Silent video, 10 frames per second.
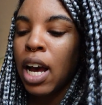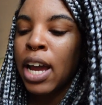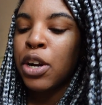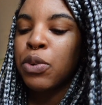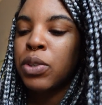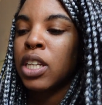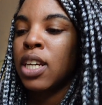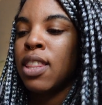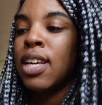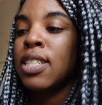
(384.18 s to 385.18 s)
I heard really
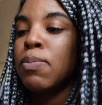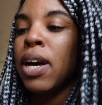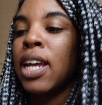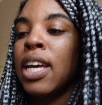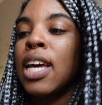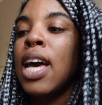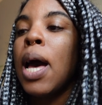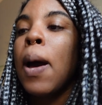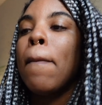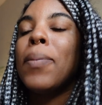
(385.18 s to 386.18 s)
good things about it,
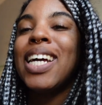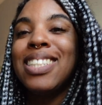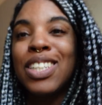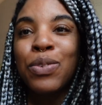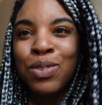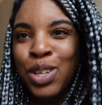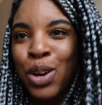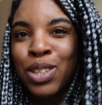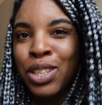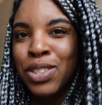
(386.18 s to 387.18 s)
but I didn't know that there